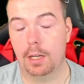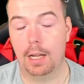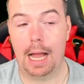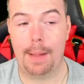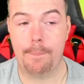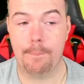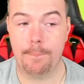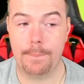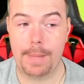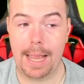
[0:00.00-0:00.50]

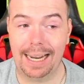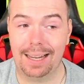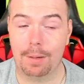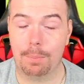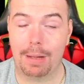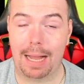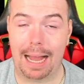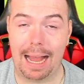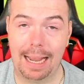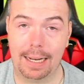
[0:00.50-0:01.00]
A mega
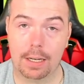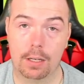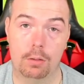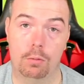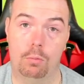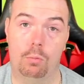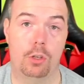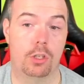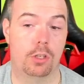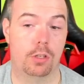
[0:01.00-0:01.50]
pack,
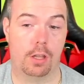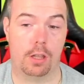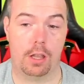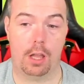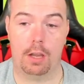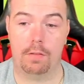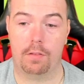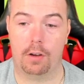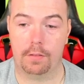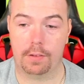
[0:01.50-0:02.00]
which is
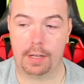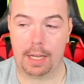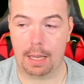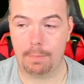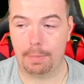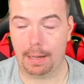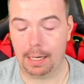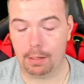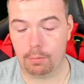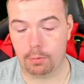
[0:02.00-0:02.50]
a
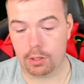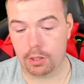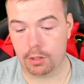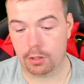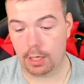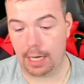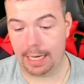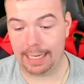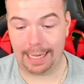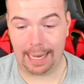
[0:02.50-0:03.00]
35k pack, which
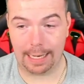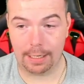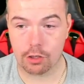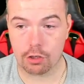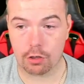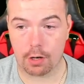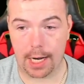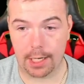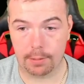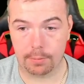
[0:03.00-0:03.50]
is again
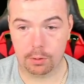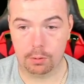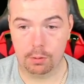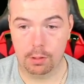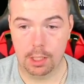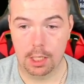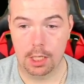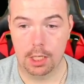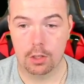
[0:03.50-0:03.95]
tradable.